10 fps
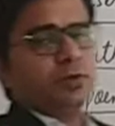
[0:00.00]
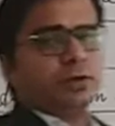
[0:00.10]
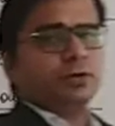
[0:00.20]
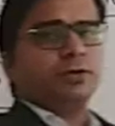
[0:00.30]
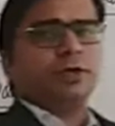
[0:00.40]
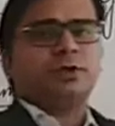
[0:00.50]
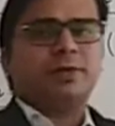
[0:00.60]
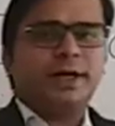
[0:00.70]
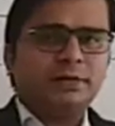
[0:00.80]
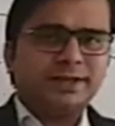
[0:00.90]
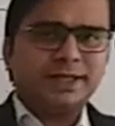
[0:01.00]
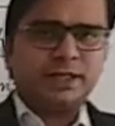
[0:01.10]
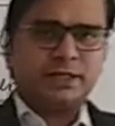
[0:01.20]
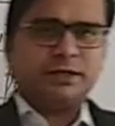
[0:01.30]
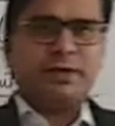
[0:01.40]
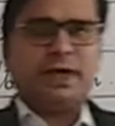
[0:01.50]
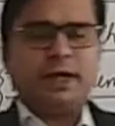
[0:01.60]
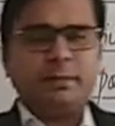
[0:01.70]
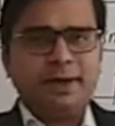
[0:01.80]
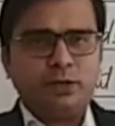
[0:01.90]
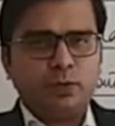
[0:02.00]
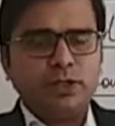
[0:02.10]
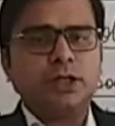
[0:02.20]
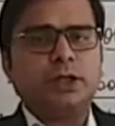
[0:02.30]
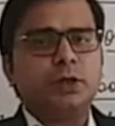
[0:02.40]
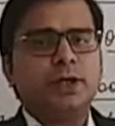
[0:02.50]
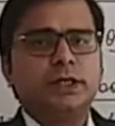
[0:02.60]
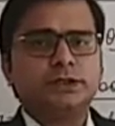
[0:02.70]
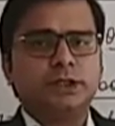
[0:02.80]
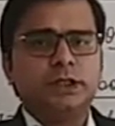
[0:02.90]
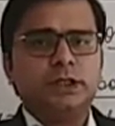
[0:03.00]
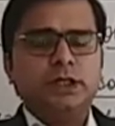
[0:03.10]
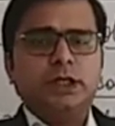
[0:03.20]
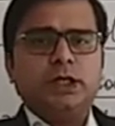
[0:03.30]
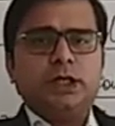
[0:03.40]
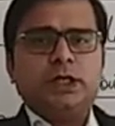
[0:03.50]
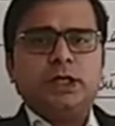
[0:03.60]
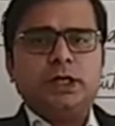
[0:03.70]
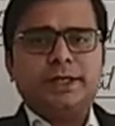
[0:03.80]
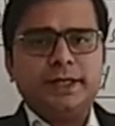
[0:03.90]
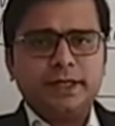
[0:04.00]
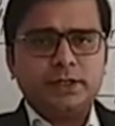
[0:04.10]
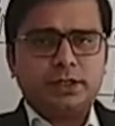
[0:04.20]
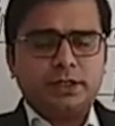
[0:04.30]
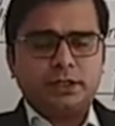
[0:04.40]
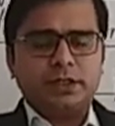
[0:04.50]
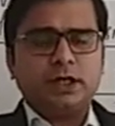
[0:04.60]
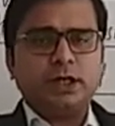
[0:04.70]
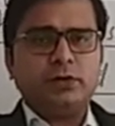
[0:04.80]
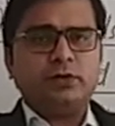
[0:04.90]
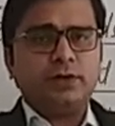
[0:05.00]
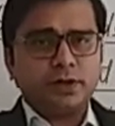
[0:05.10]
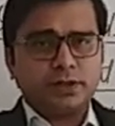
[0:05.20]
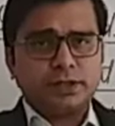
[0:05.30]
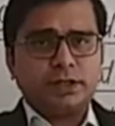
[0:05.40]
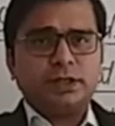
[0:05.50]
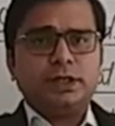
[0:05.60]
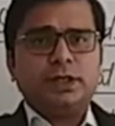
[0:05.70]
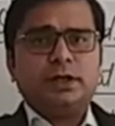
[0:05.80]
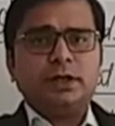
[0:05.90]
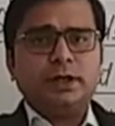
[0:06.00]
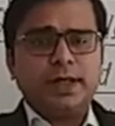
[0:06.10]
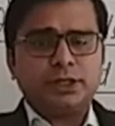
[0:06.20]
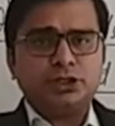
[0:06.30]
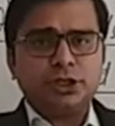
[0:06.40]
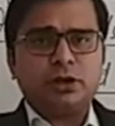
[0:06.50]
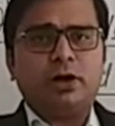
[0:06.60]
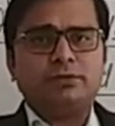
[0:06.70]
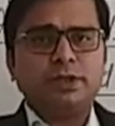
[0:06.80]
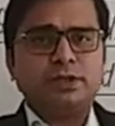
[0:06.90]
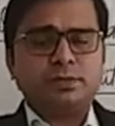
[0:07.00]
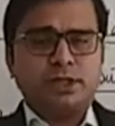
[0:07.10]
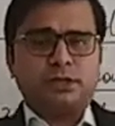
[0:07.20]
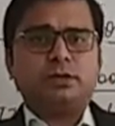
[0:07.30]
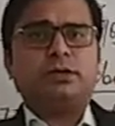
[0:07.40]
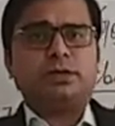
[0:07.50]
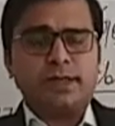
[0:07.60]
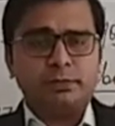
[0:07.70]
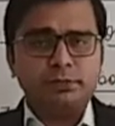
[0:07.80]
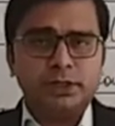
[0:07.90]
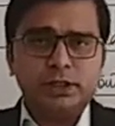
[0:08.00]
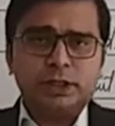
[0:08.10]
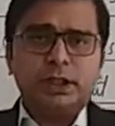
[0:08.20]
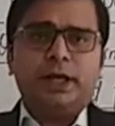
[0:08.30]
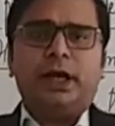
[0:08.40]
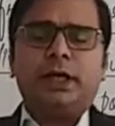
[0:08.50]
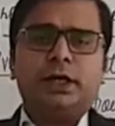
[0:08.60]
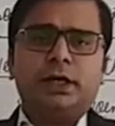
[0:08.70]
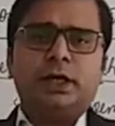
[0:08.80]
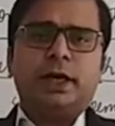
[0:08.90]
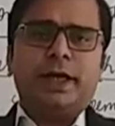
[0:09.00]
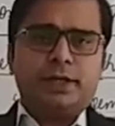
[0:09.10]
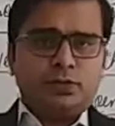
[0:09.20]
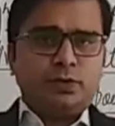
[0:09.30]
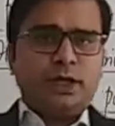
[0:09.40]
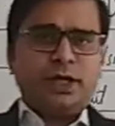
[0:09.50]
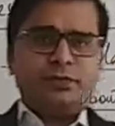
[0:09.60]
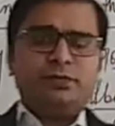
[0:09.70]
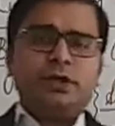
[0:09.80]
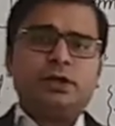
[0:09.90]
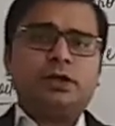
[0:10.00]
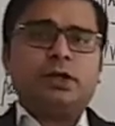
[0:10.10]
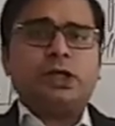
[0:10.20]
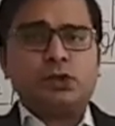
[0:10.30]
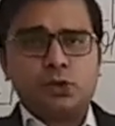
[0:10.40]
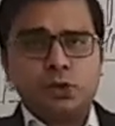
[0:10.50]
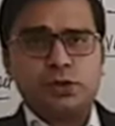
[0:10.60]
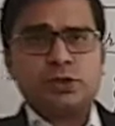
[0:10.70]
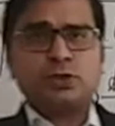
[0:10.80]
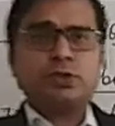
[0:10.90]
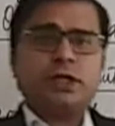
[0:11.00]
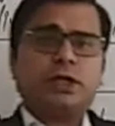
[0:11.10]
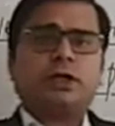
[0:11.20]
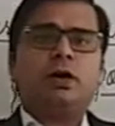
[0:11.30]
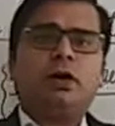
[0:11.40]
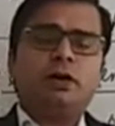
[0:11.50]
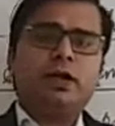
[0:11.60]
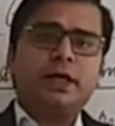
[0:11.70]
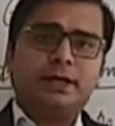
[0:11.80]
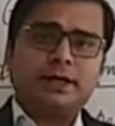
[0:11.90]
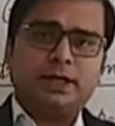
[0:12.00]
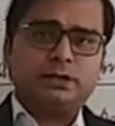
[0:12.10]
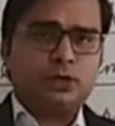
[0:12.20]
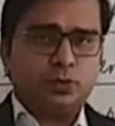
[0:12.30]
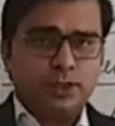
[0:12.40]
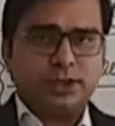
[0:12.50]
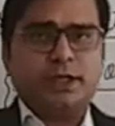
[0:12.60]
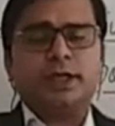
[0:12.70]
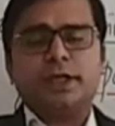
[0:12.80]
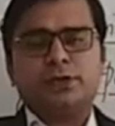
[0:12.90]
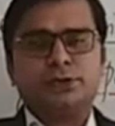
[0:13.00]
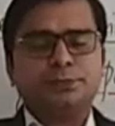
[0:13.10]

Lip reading: students. My name is Asif and I am back with the new lecture. That is the first lecture of this month, December, and as we have been told to take online classes once again.